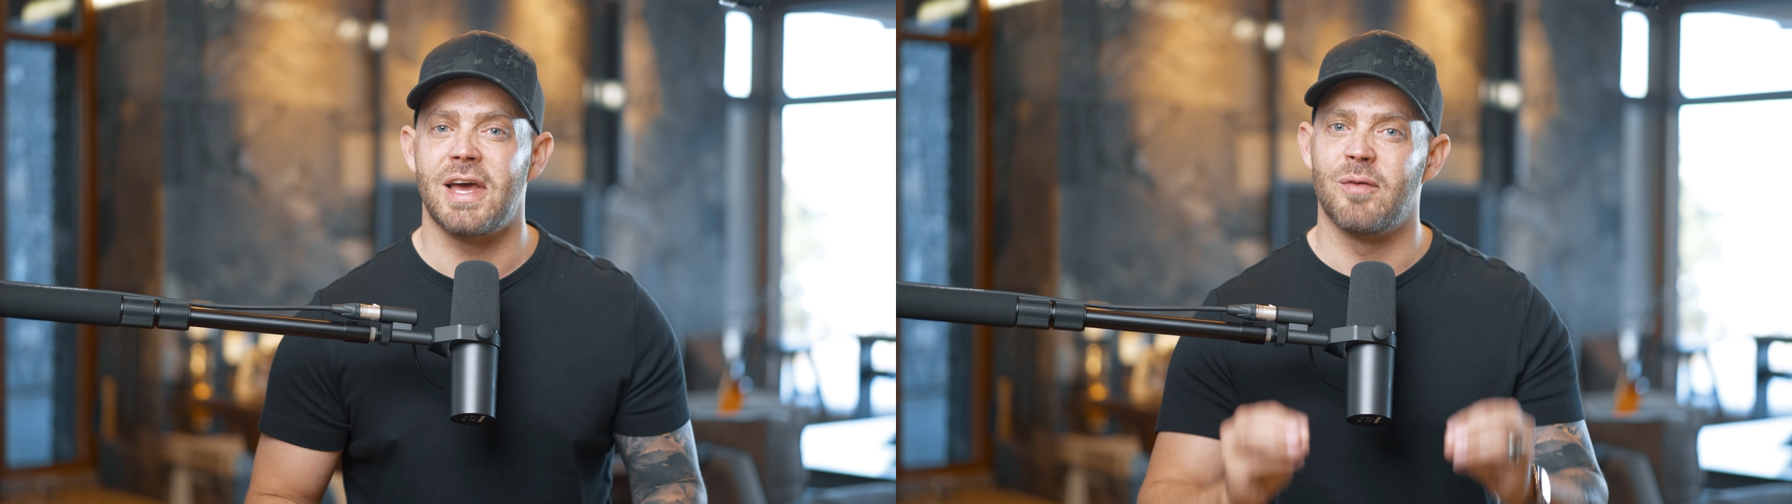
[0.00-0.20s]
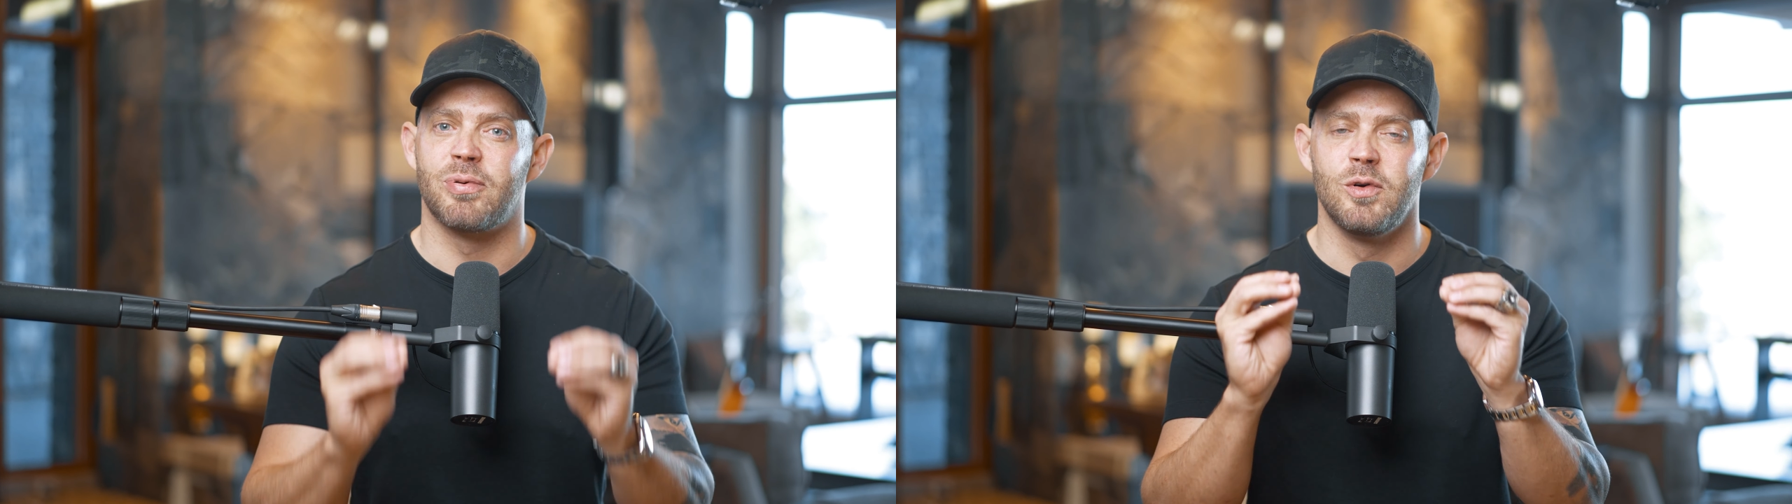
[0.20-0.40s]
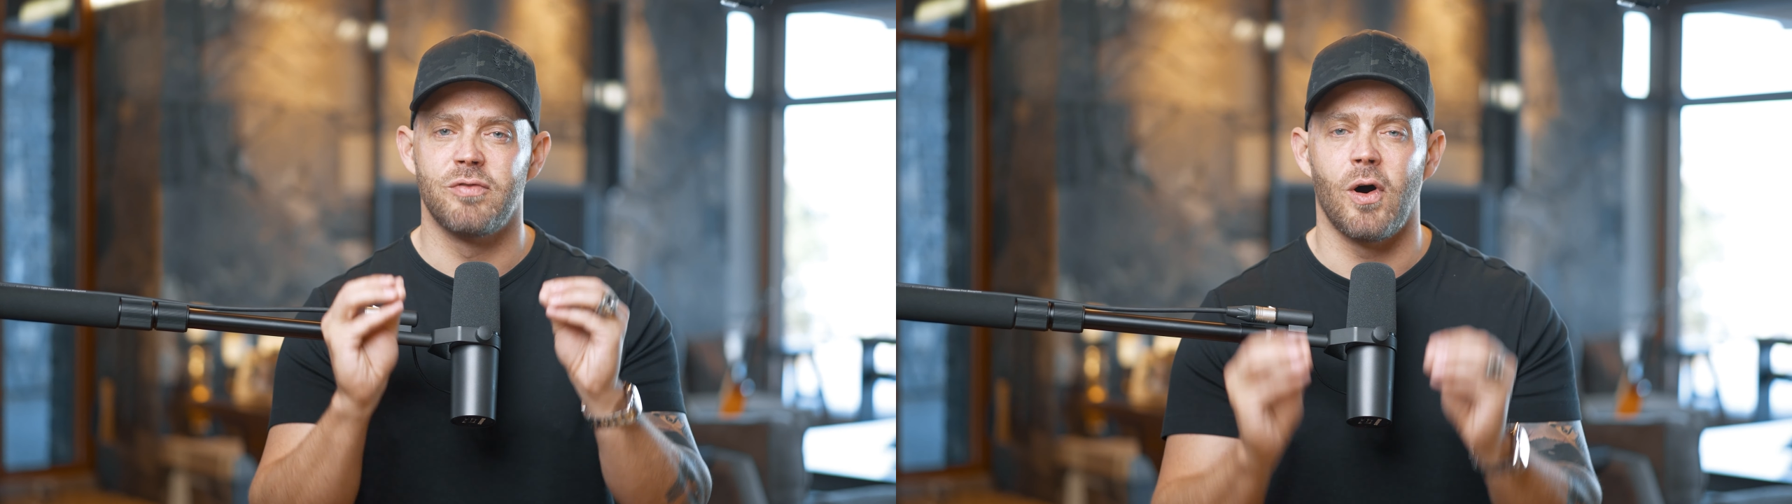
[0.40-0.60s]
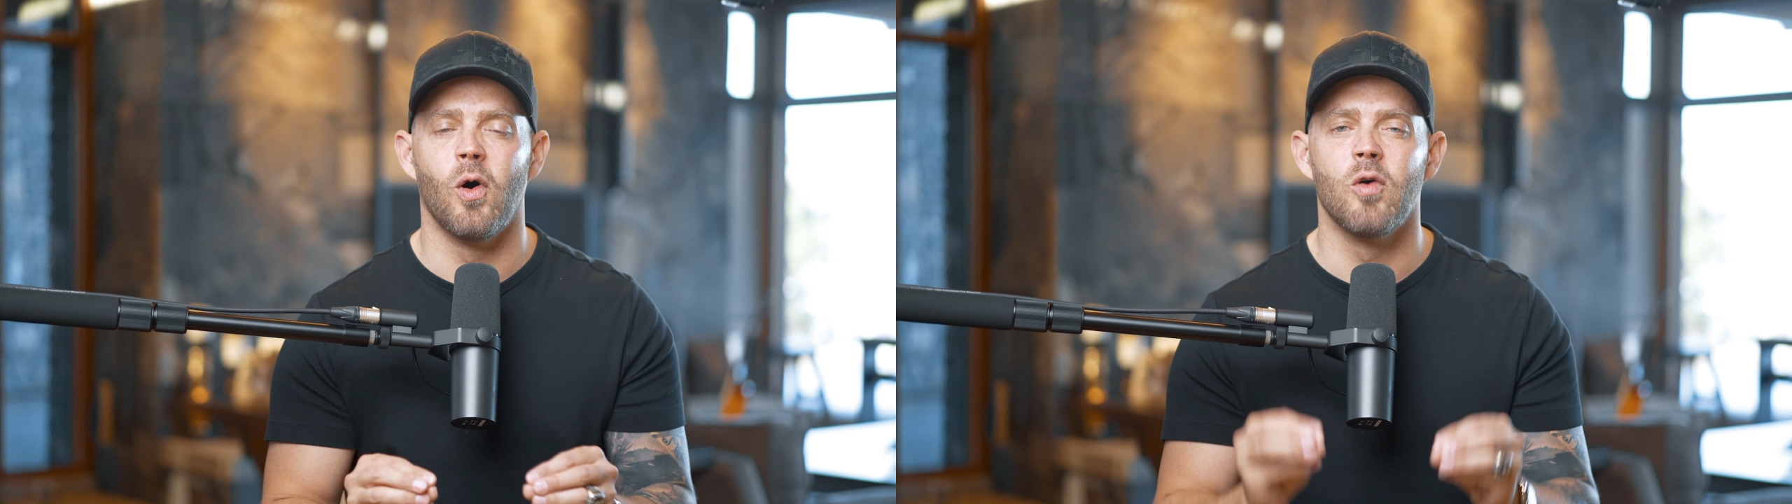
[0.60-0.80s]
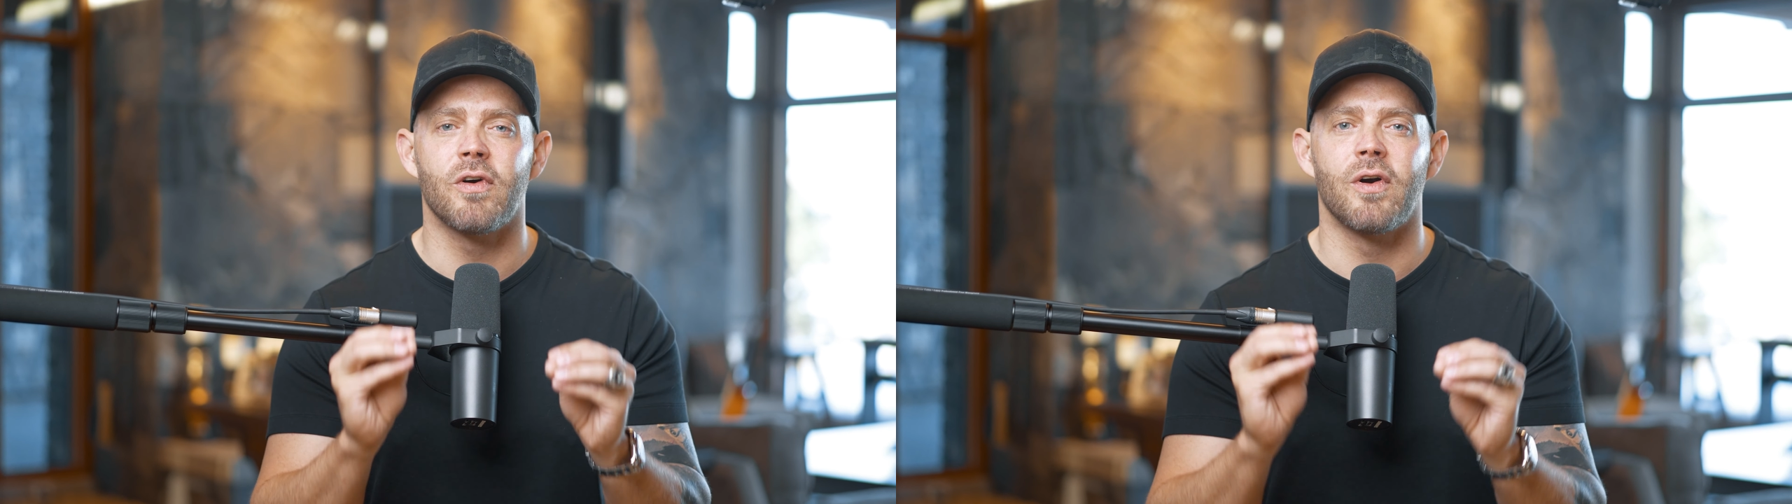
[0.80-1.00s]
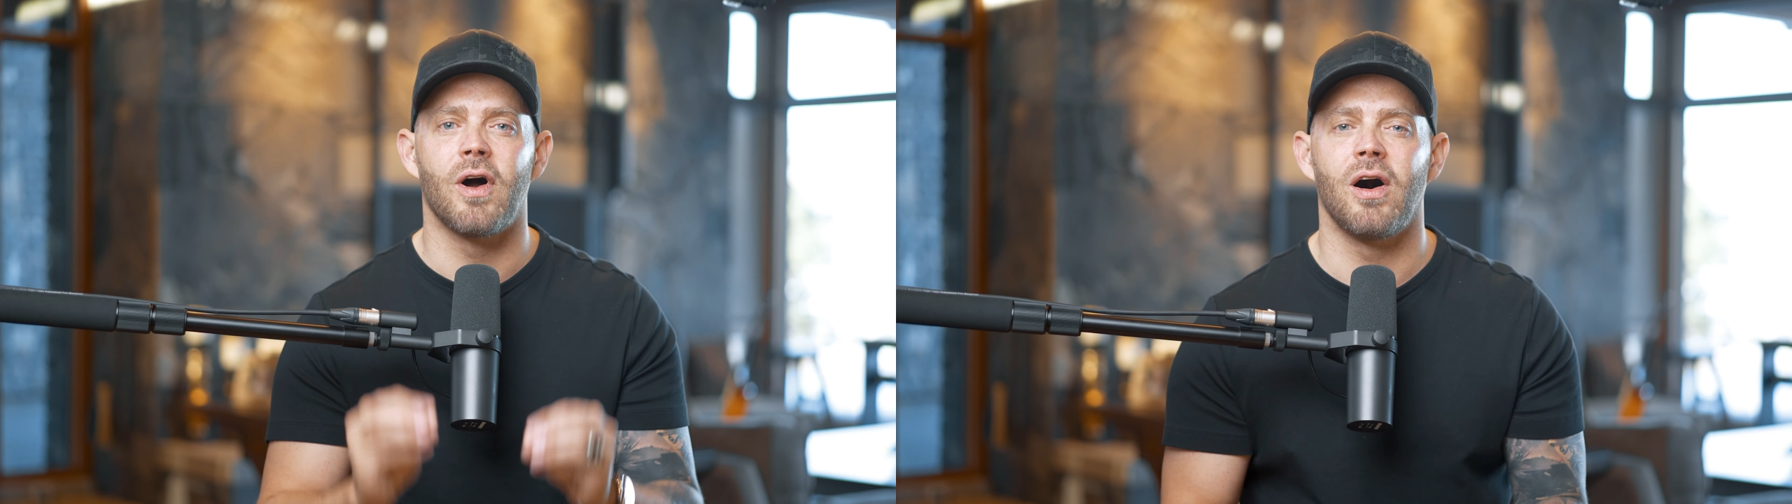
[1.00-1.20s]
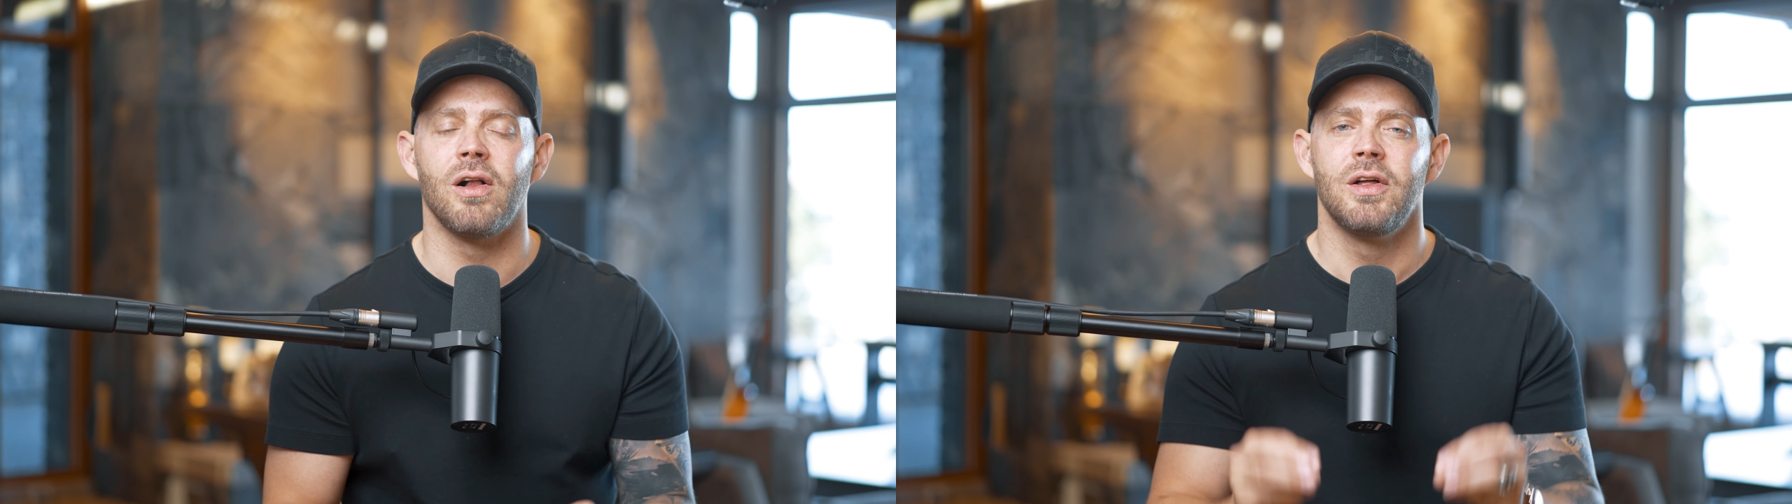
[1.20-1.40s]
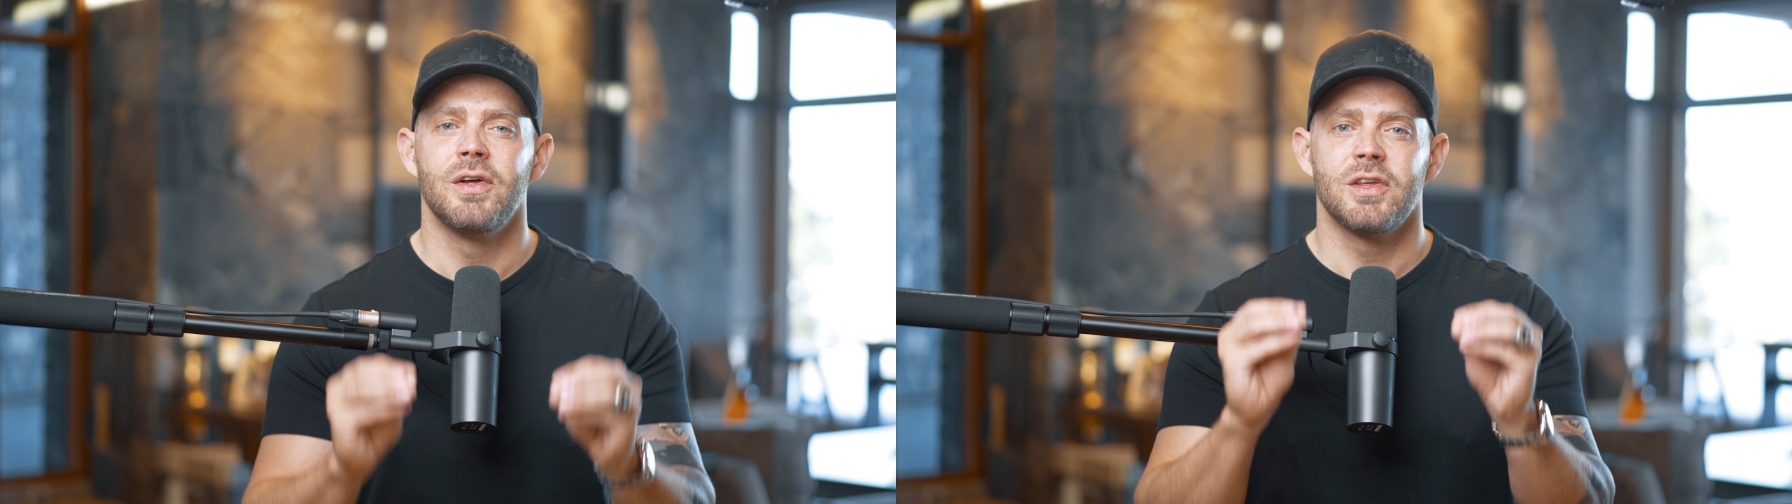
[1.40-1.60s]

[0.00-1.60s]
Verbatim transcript: and improve overall